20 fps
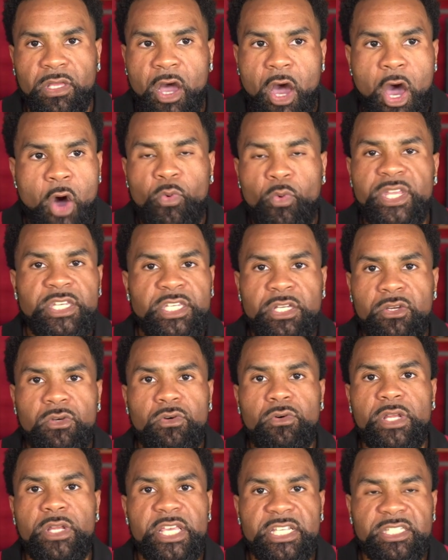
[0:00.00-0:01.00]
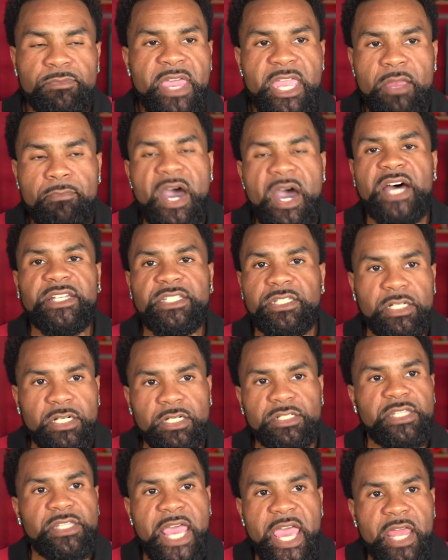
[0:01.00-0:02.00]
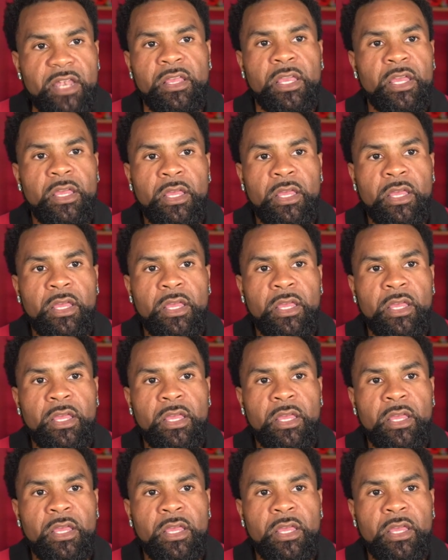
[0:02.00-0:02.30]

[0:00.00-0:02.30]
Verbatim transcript: All we do is make monsters that